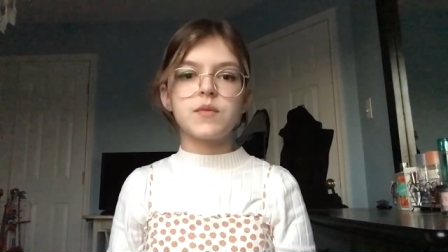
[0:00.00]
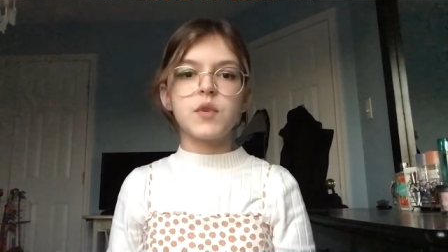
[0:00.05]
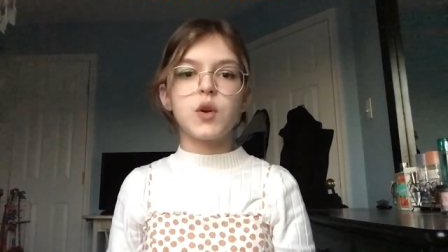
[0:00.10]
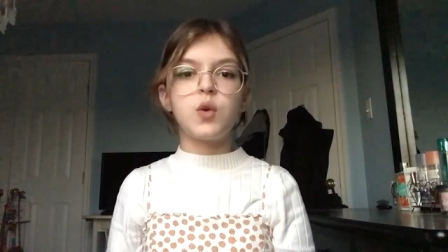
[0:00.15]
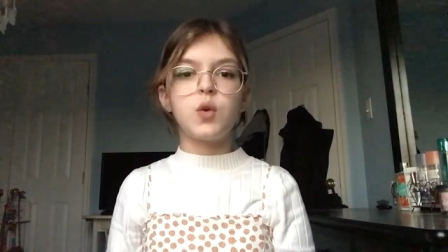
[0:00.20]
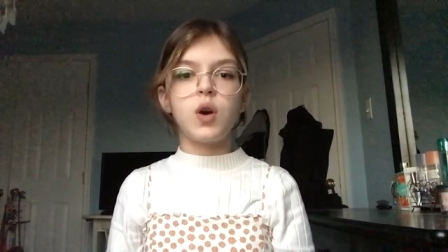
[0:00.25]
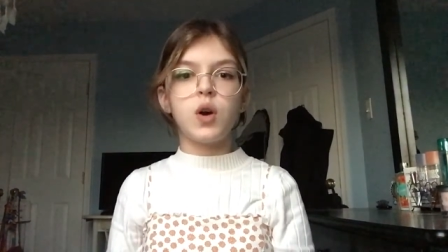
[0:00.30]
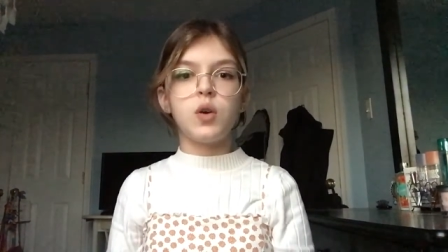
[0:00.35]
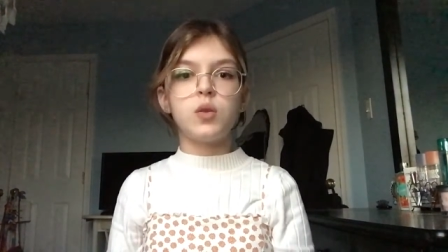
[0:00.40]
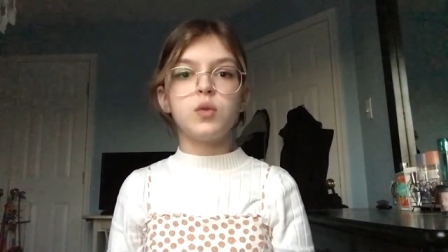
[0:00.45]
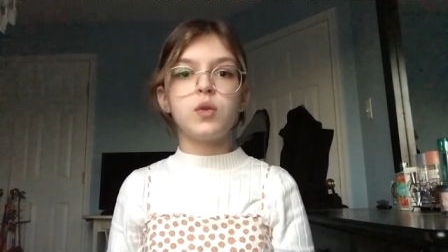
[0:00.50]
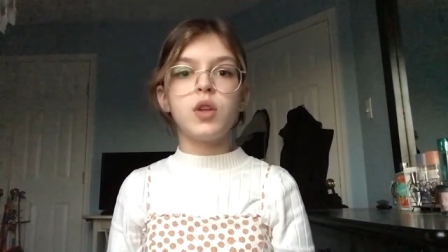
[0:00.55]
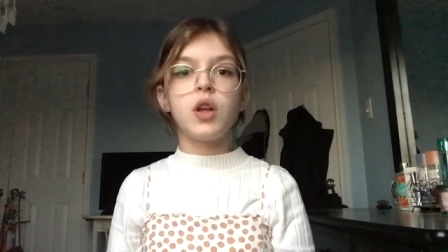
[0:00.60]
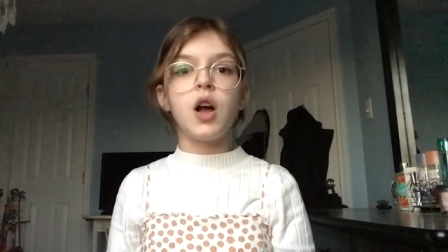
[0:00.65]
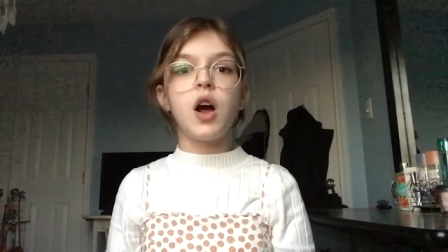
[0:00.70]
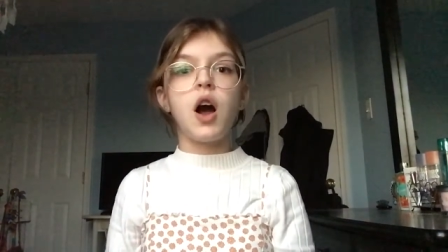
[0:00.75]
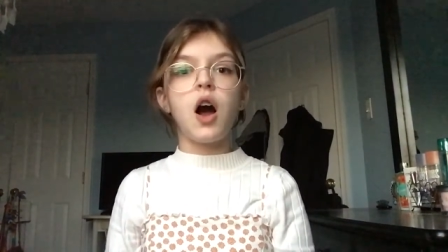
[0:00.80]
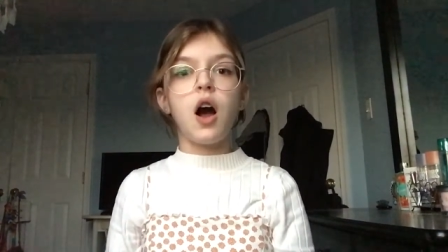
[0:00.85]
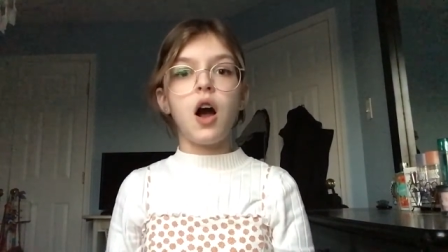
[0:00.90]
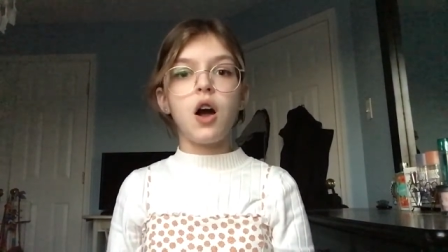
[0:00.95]
Quote,
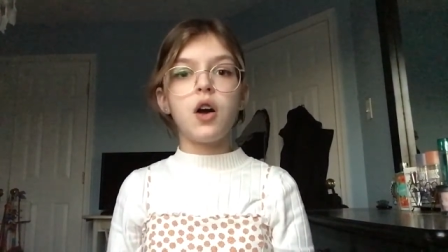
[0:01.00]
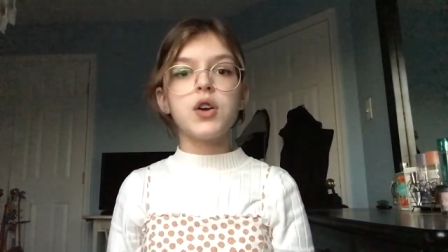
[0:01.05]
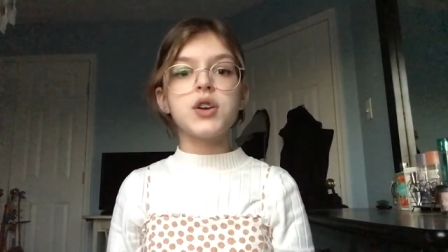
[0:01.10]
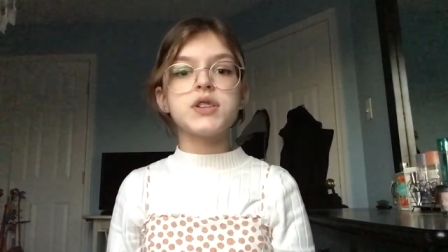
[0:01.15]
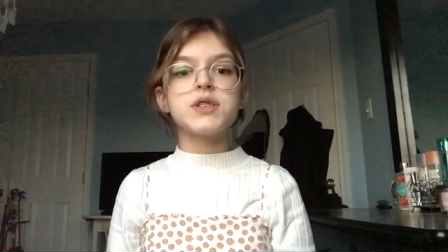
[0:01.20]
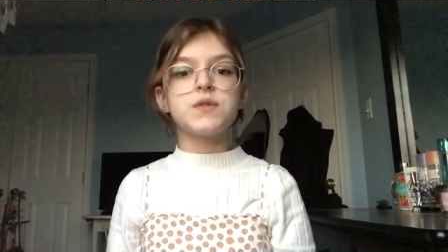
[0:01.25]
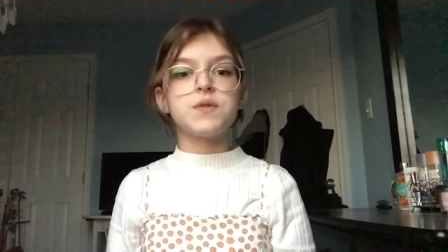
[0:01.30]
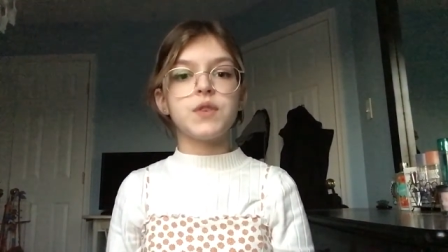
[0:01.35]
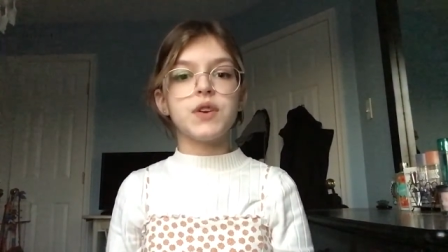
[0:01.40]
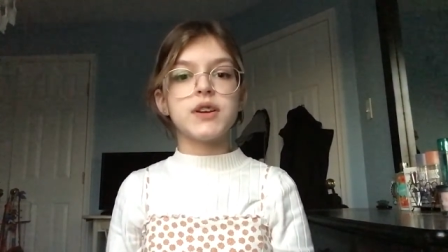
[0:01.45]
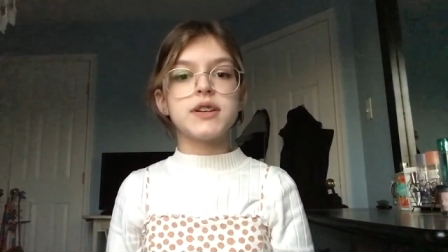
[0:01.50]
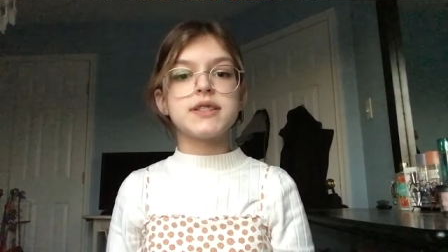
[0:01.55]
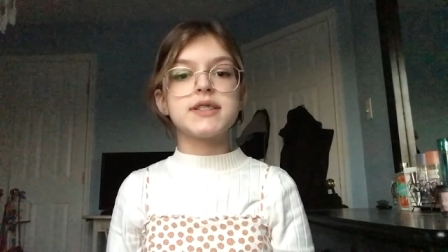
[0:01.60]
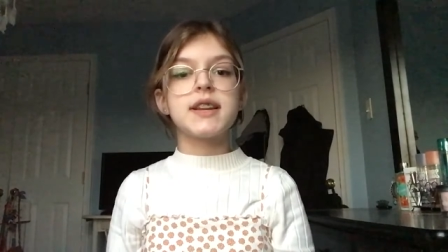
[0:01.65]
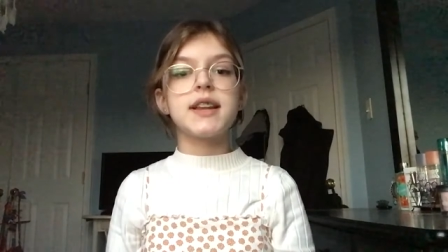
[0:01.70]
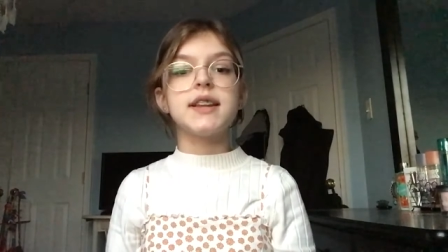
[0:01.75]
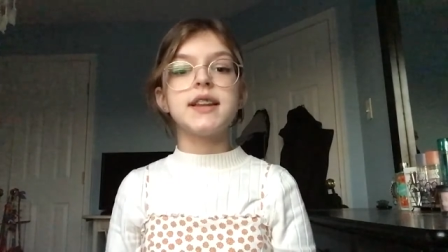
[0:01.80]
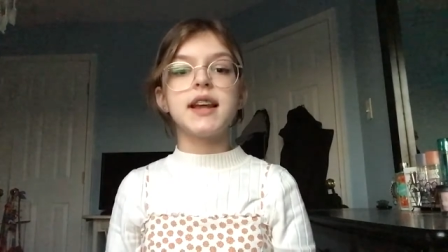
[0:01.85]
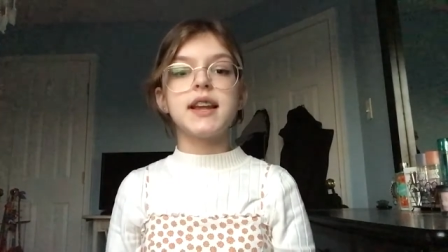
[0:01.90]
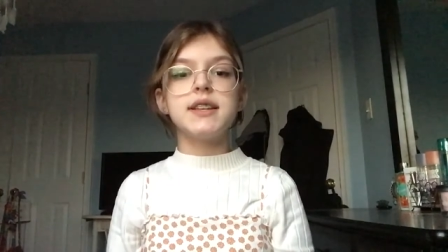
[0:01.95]
August 1st,
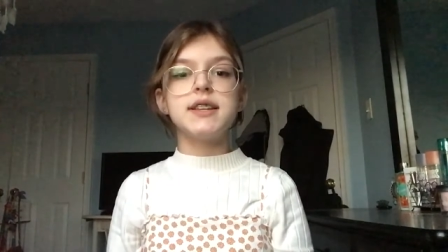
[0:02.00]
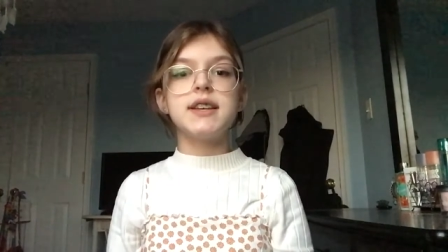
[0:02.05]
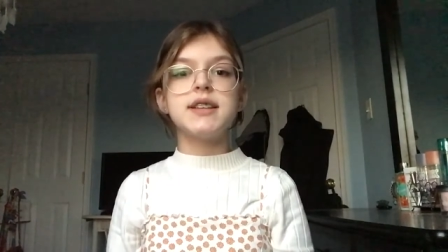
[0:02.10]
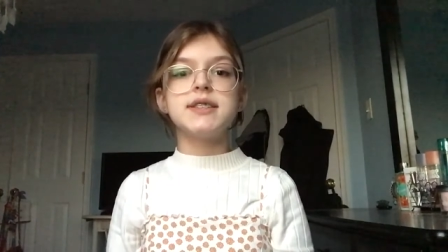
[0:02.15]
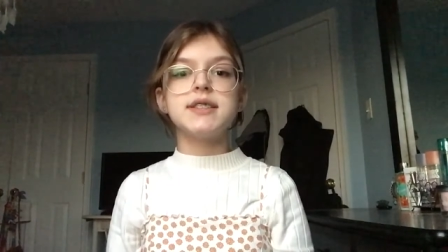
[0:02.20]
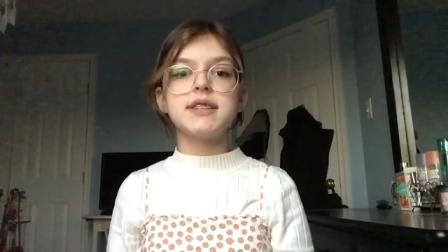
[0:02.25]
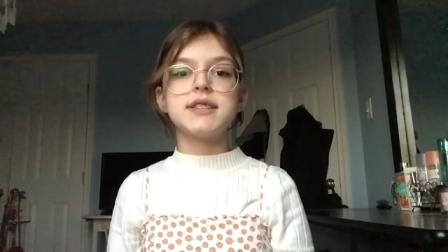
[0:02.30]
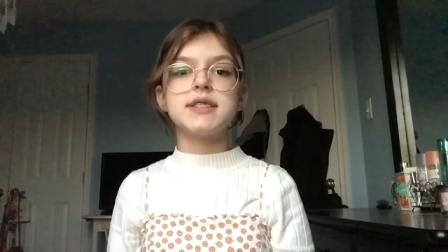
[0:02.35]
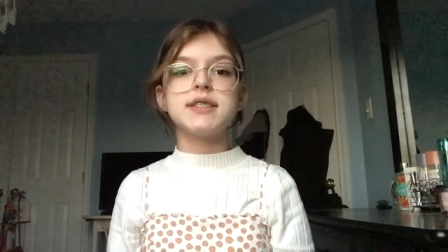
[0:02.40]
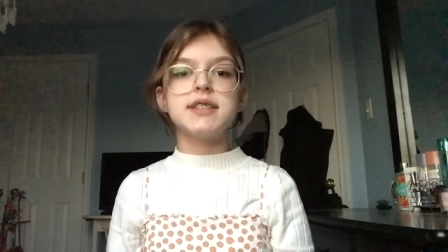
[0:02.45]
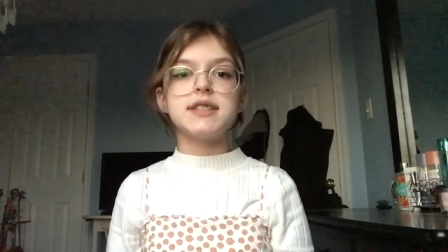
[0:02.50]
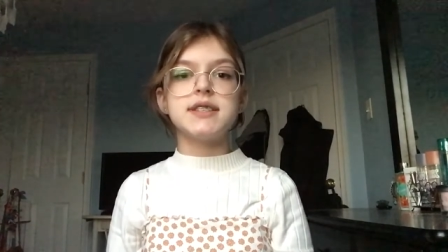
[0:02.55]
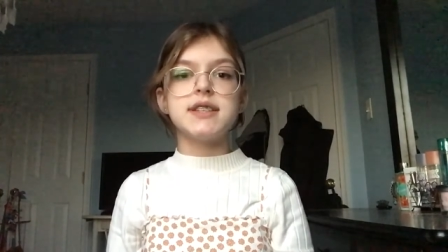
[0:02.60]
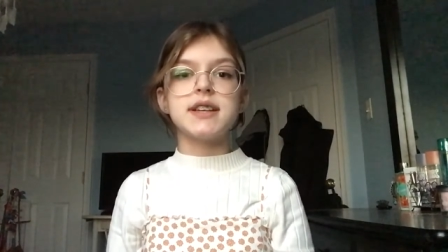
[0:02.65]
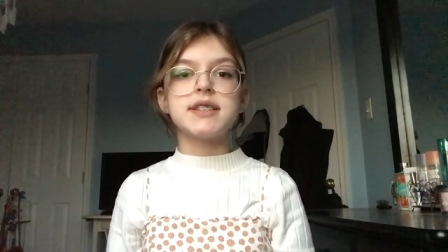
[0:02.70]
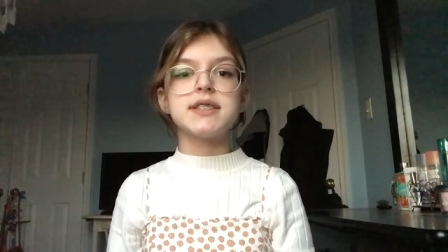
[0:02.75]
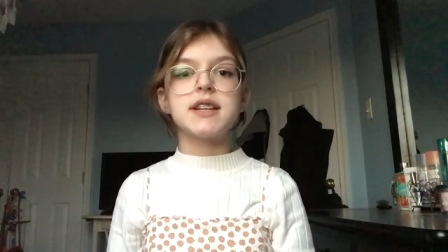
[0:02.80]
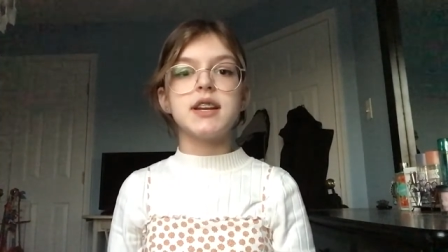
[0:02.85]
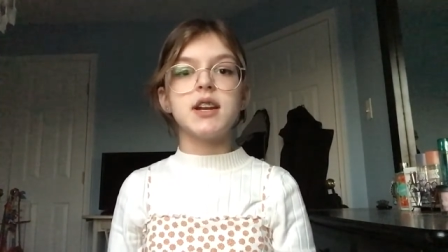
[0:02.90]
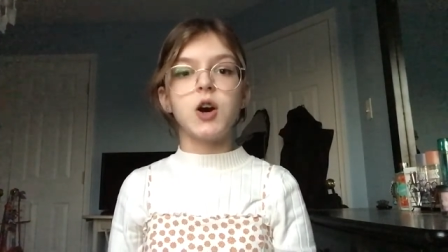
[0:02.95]

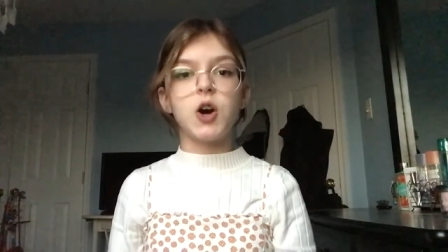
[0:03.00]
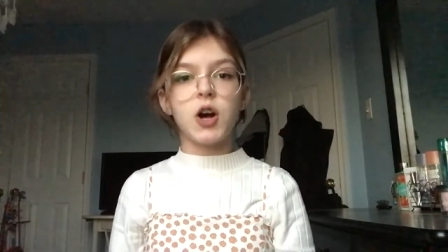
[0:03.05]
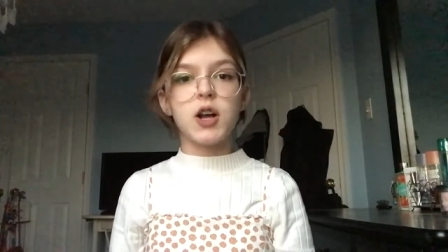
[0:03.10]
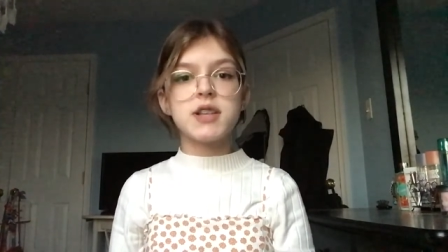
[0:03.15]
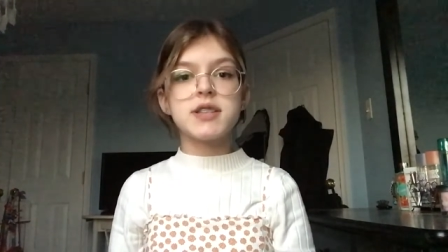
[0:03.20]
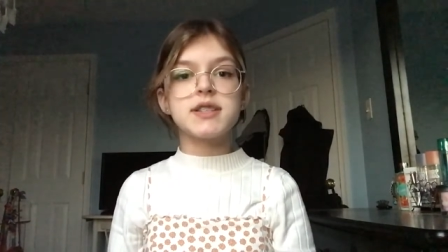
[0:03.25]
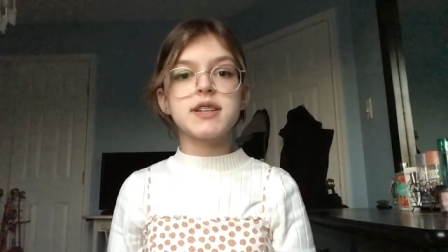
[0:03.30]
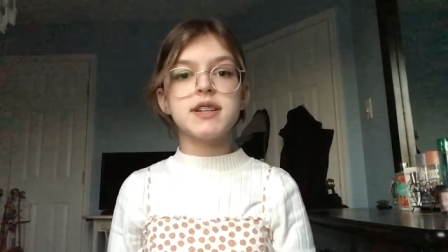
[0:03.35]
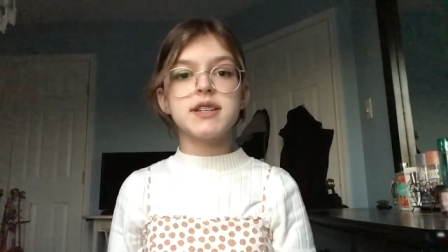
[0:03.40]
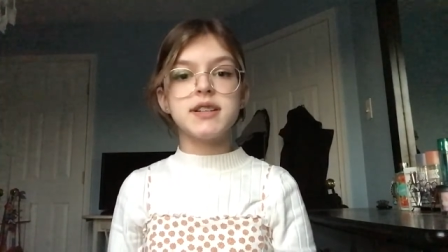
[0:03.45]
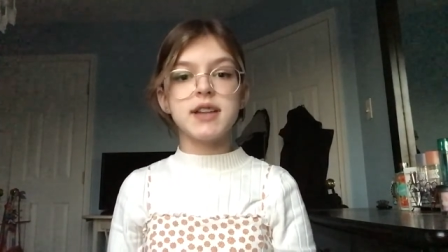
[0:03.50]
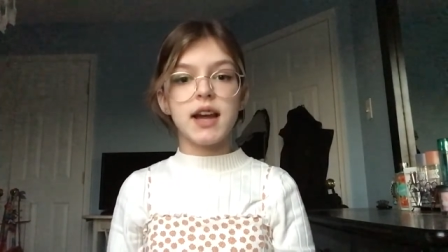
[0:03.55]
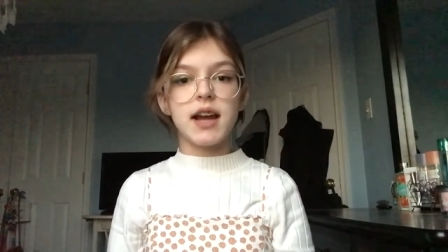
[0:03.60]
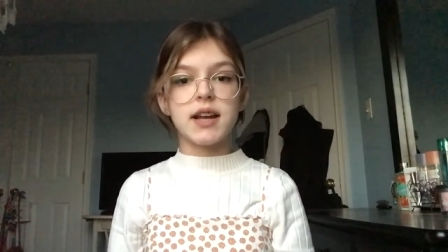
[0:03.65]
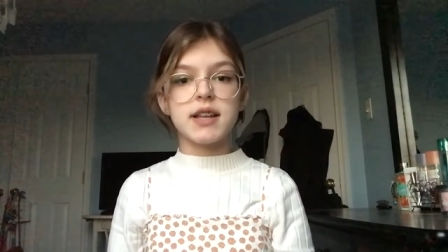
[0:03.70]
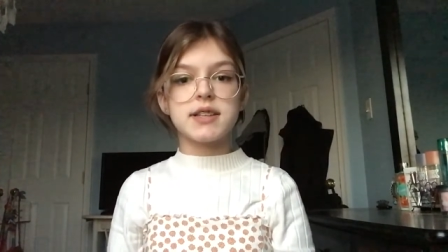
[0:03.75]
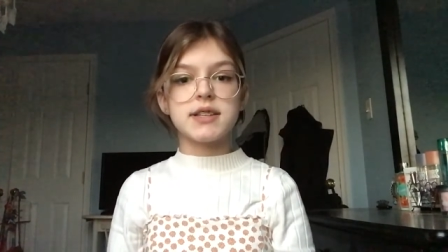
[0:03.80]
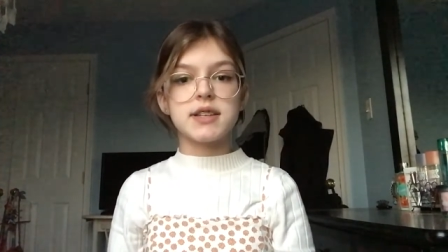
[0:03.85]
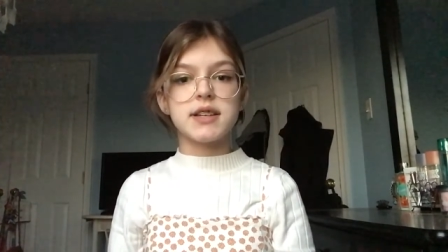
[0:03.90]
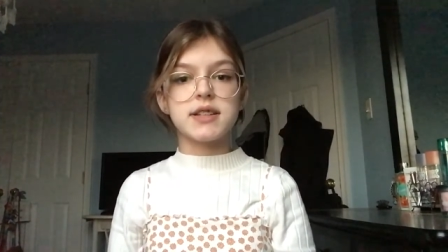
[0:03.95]
1966, in Austin,
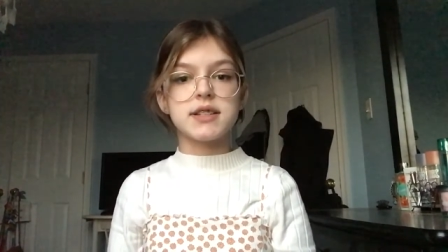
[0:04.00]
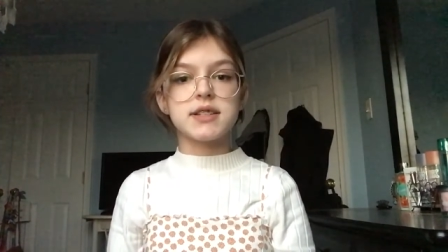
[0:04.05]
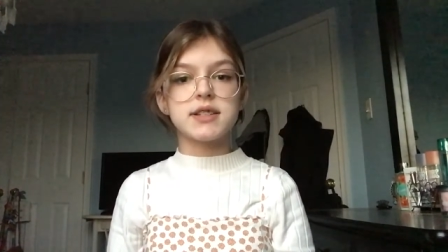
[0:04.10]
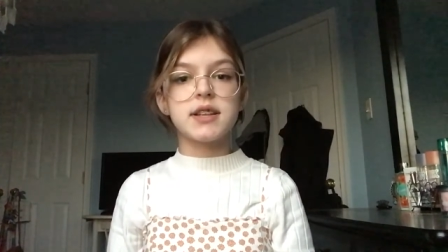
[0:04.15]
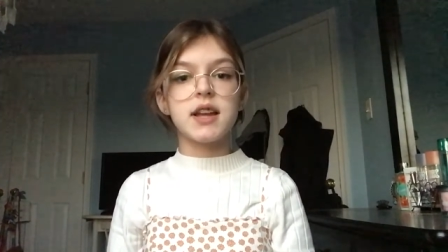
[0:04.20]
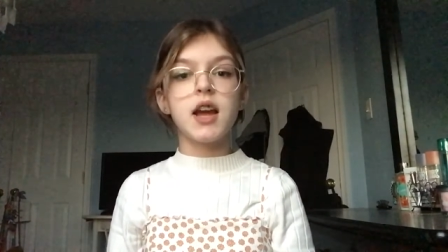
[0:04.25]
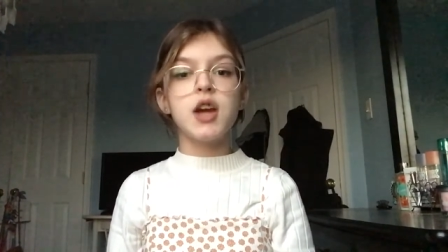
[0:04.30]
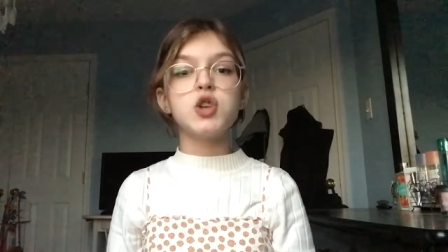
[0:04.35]
Texas,